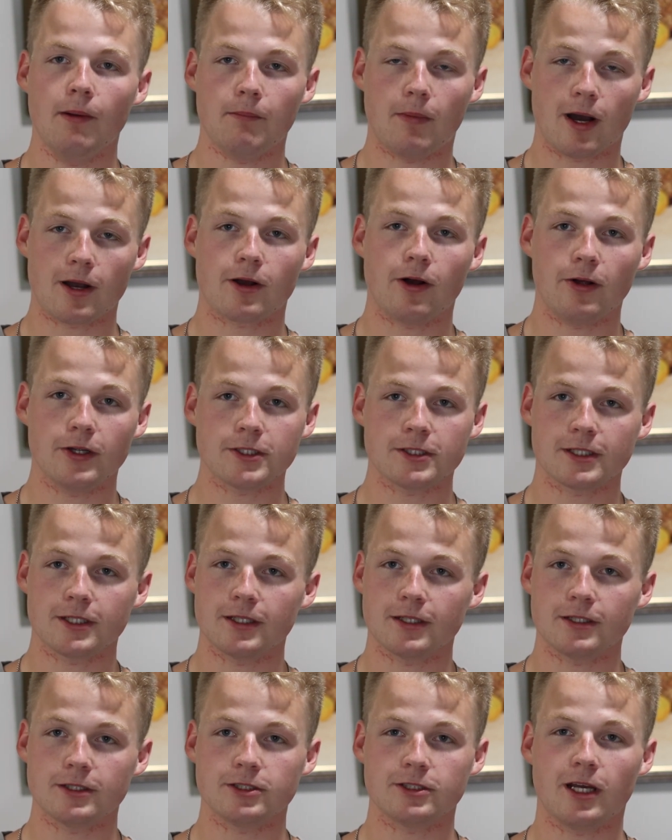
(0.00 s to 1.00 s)
My goal is to
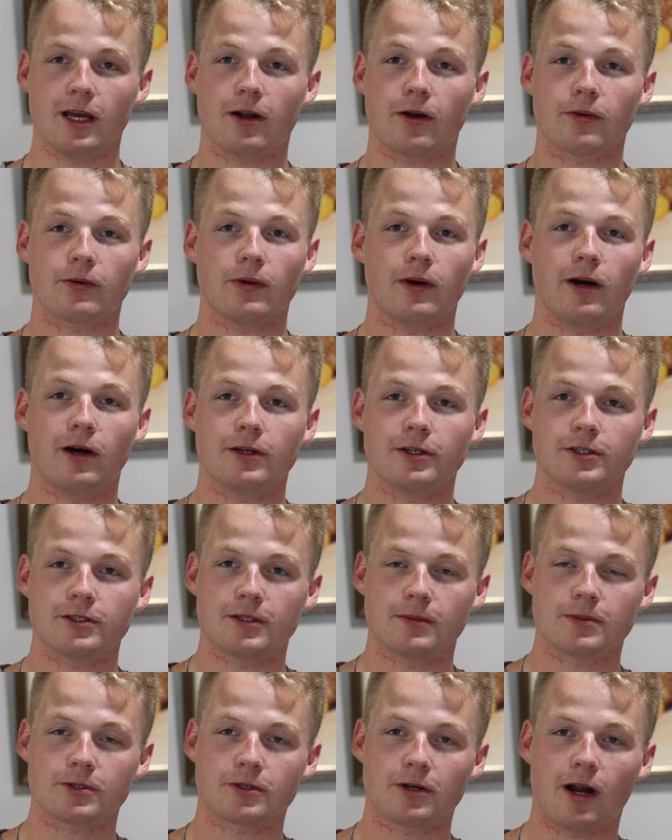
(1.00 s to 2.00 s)
get this channel to 100
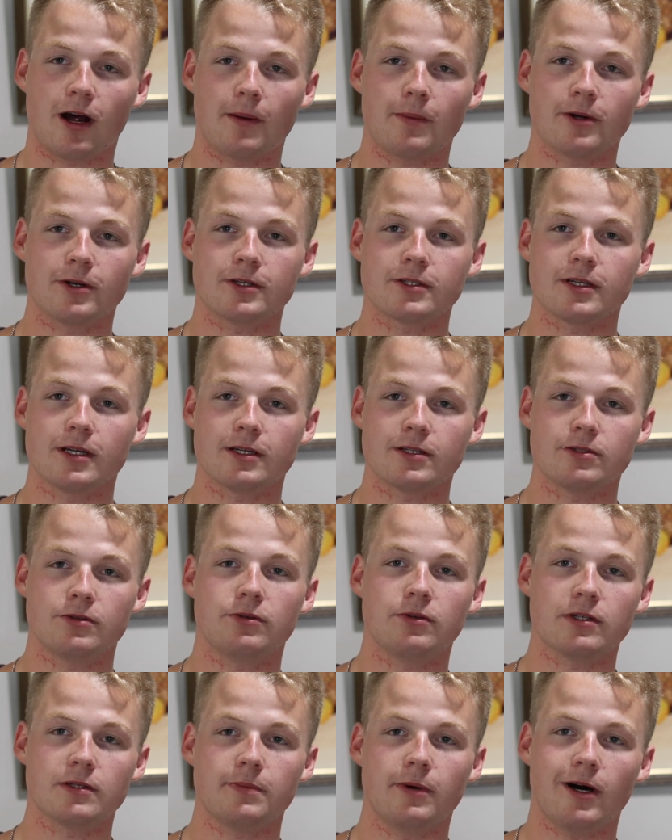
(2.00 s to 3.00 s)
subscribers as
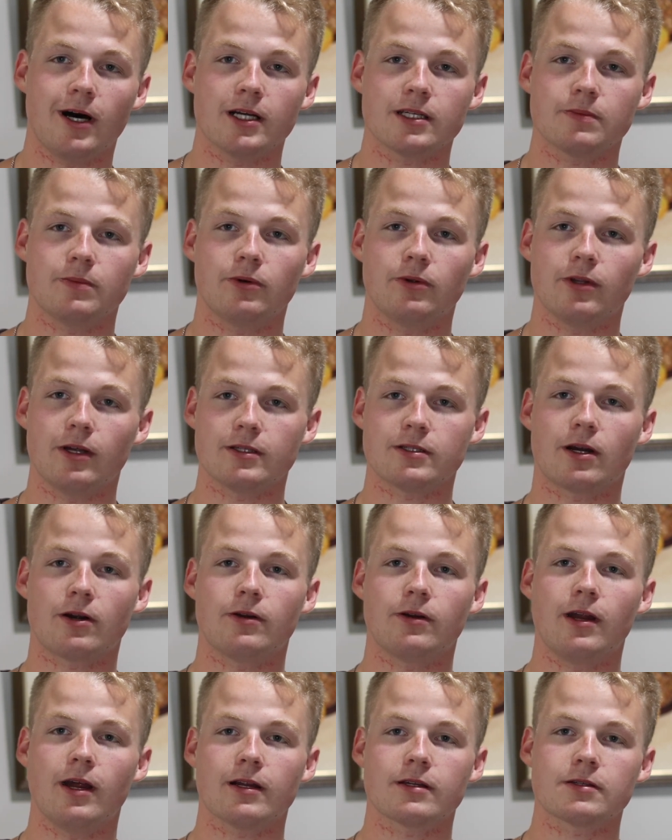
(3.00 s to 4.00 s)
soon as possible. That's
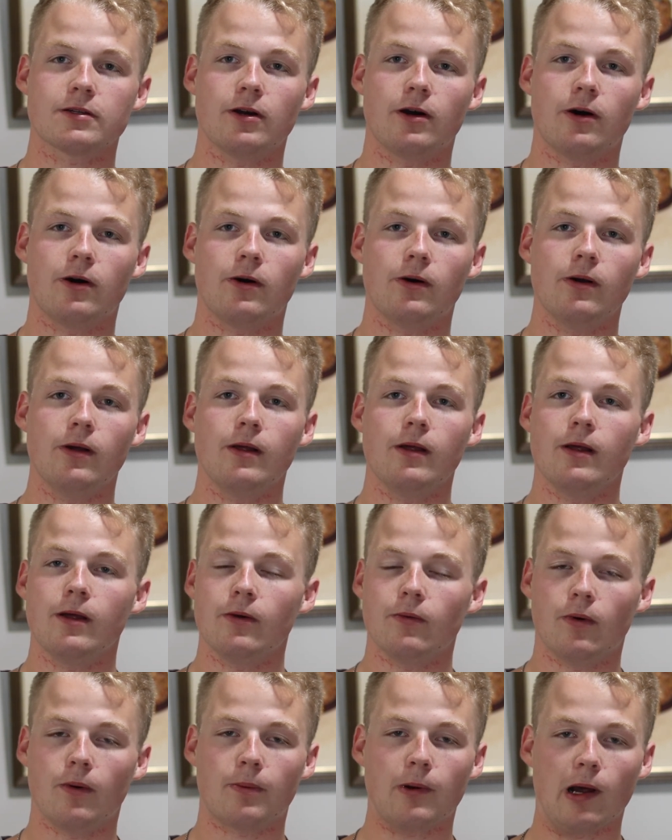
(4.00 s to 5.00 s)
our next goal.
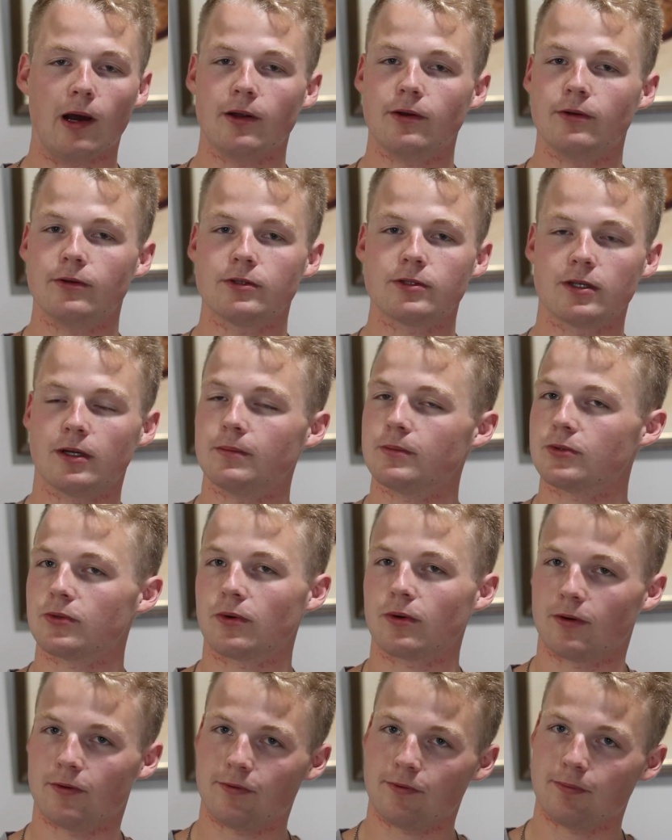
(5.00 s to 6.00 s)
We'll probably do some
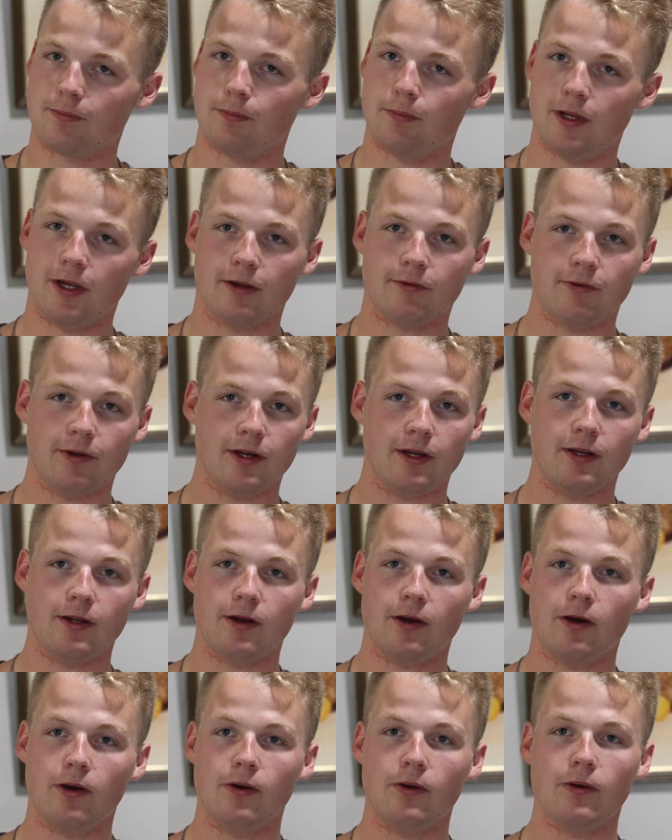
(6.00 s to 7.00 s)
sort of big
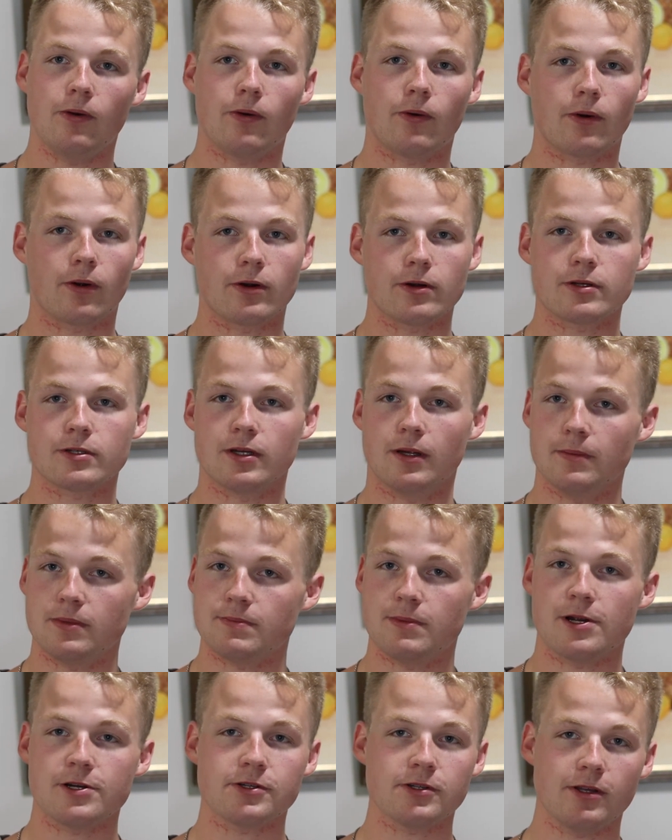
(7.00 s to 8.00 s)
video or some
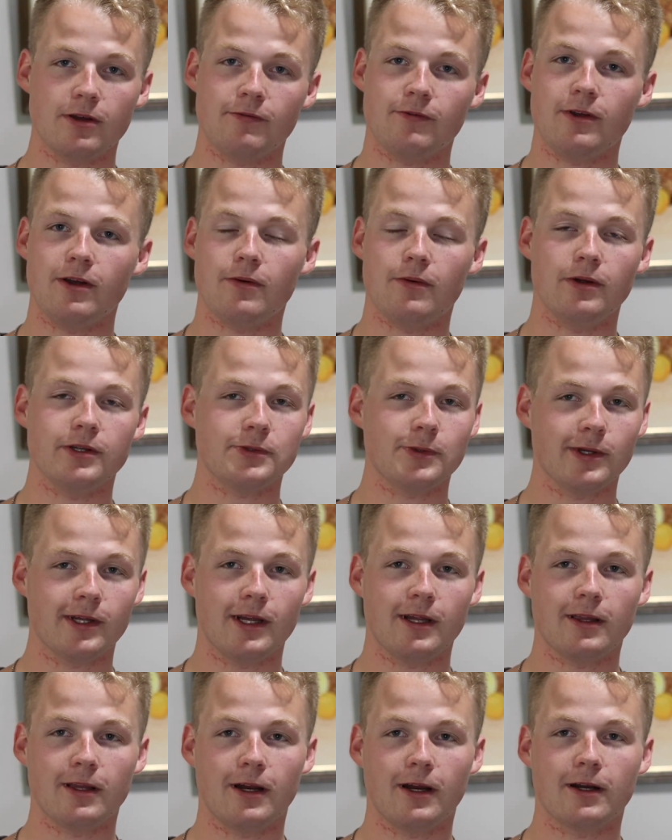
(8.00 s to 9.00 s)
special event once we
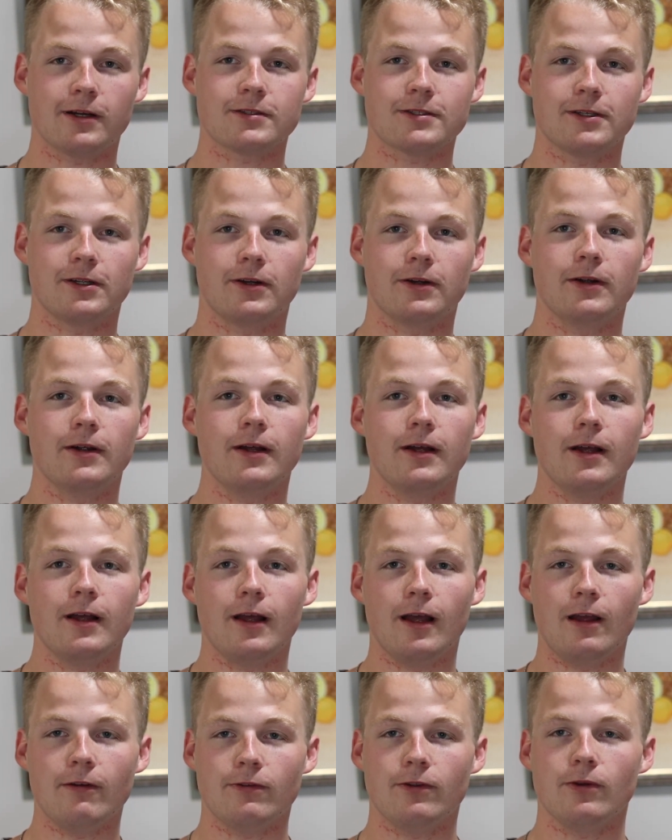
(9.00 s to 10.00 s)
get there. So
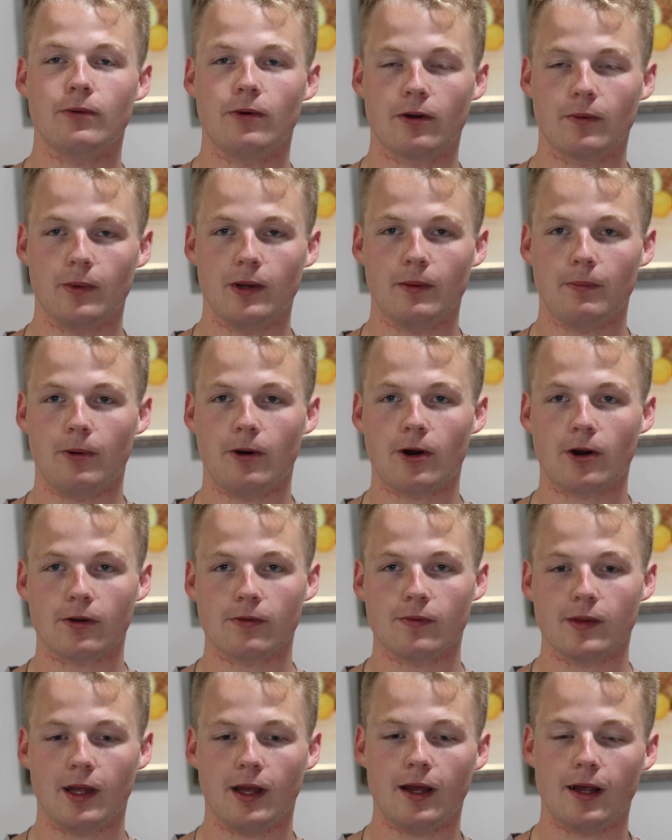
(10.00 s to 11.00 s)
if you want to be a part
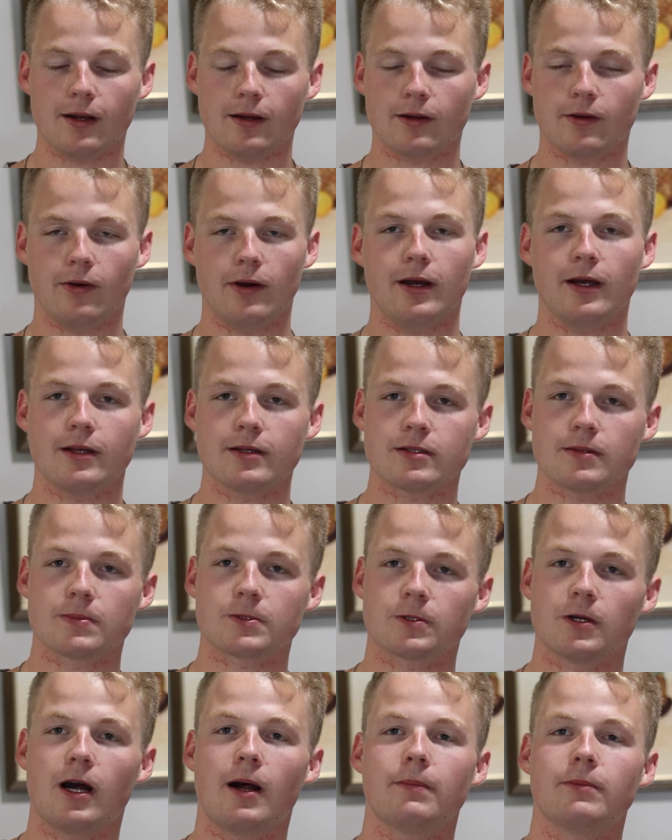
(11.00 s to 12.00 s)
of that, go ahead and
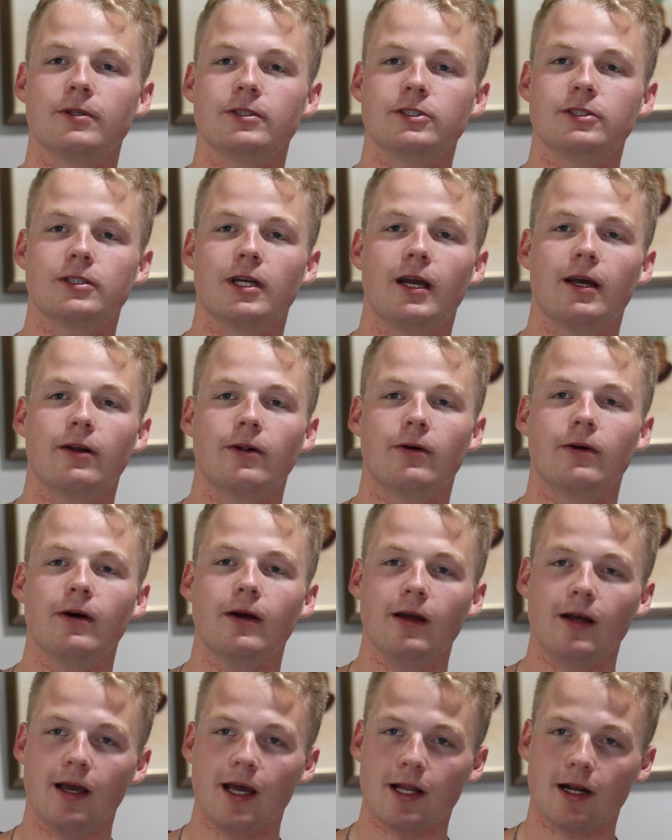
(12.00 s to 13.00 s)
subscribe to this channel,
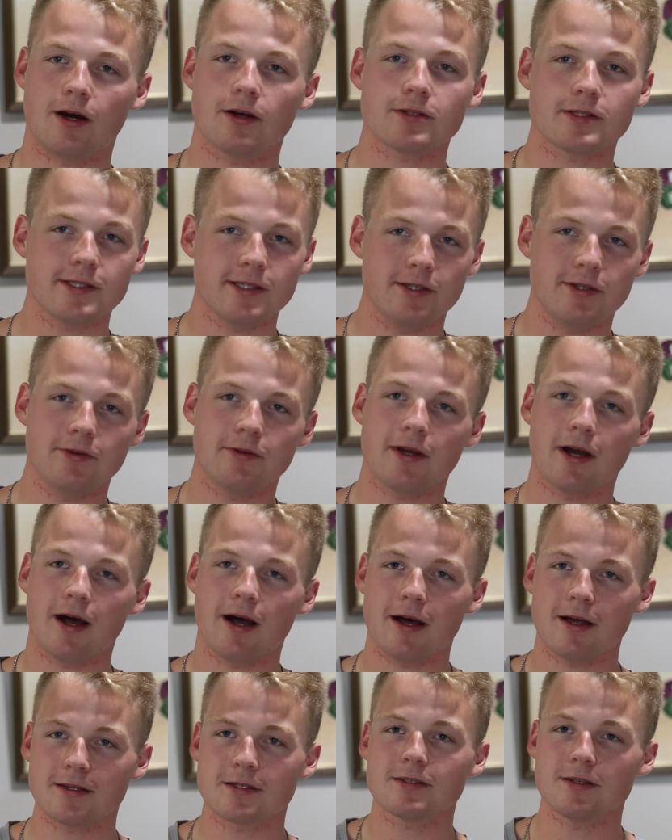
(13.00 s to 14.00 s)
and I'll see you
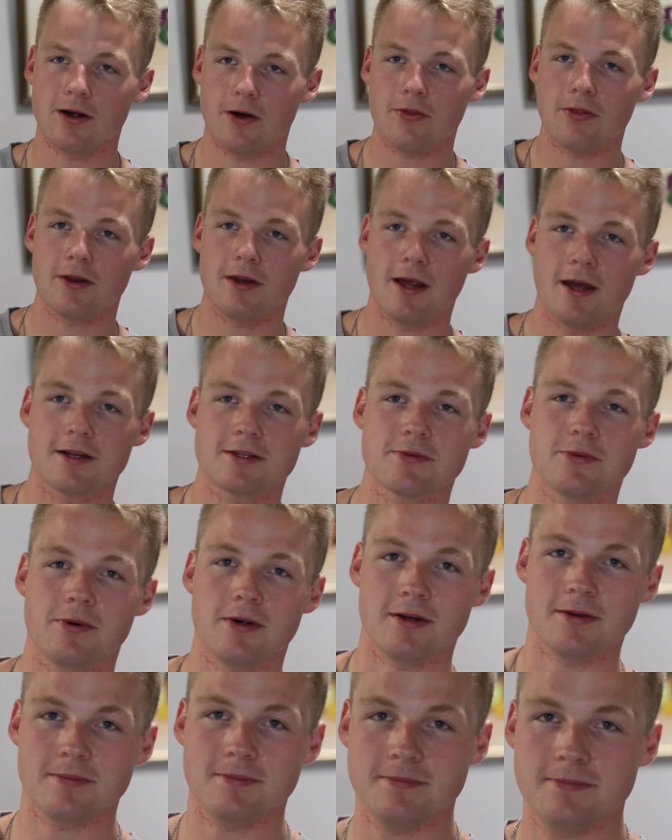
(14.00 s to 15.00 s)
guys on the next
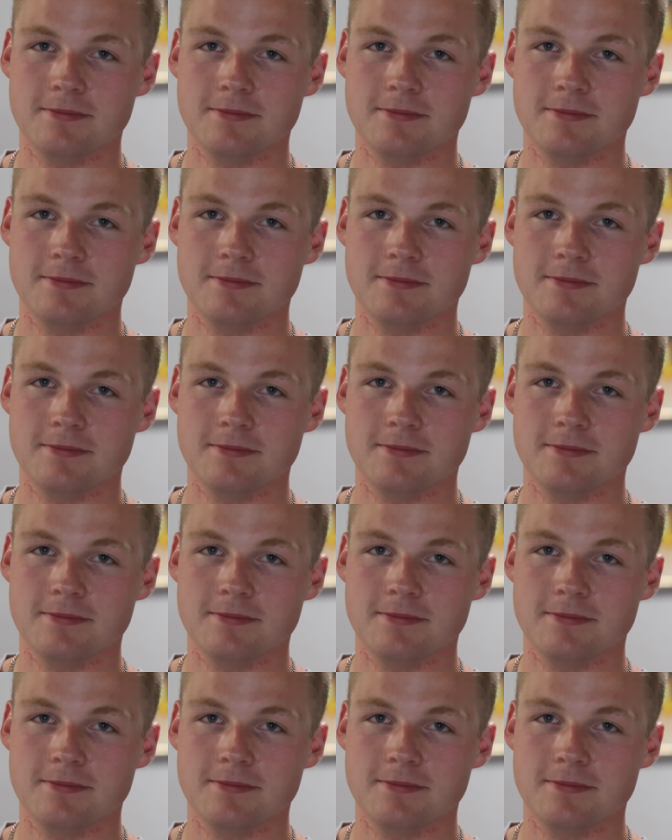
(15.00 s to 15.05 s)
one.